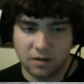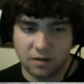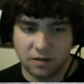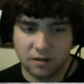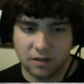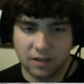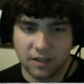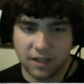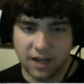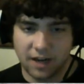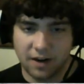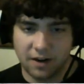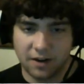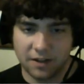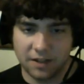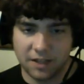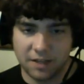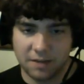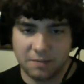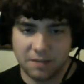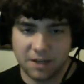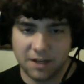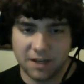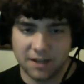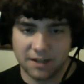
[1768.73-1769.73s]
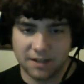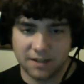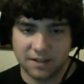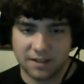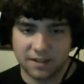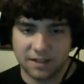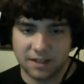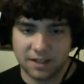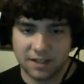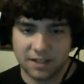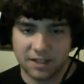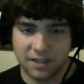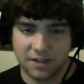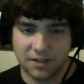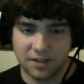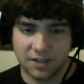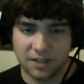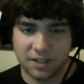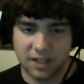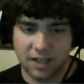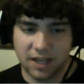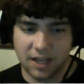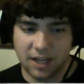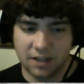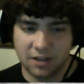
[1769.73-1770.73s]
Like, how could they beat us? Like, seriously,
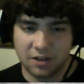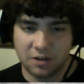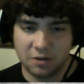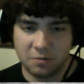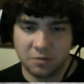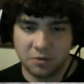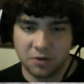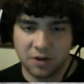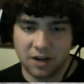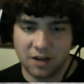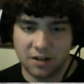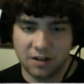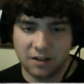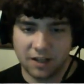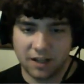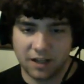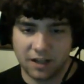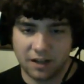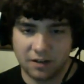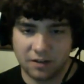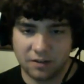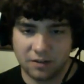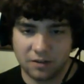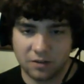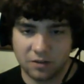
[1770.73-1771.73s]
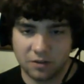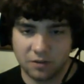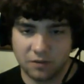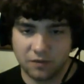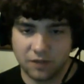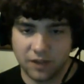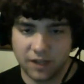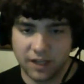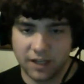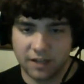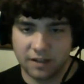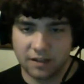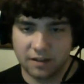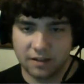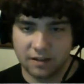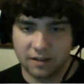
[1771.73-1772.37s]
they had no morale, like, the whole fight.